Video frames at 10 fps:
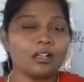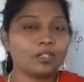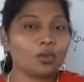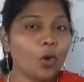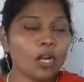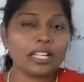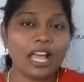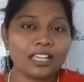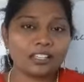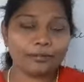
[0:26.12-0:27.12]
So what
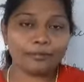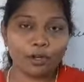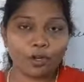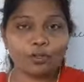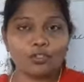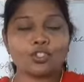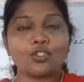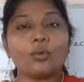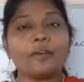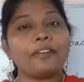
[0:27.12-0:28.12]
kind of clothes
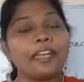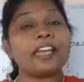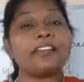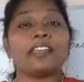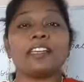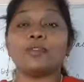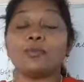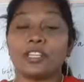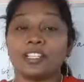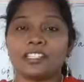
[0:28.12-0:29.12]
do we wear in
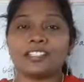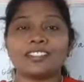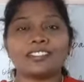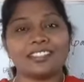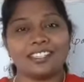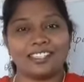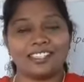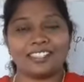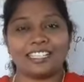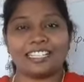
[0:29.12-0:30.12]
winter
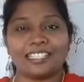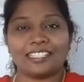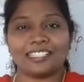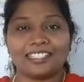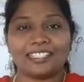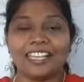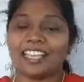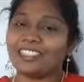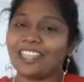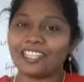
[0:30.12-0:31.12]
season?
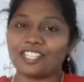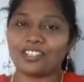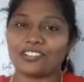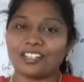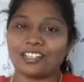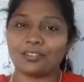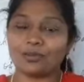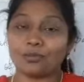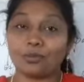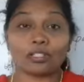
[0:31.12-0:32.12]
Think children,
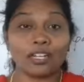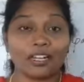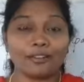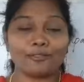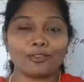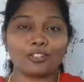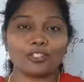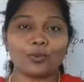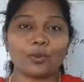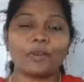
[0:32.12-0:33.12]
what kind of clothes
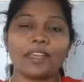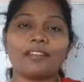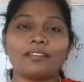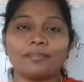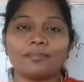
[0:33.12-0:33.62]
do we wear?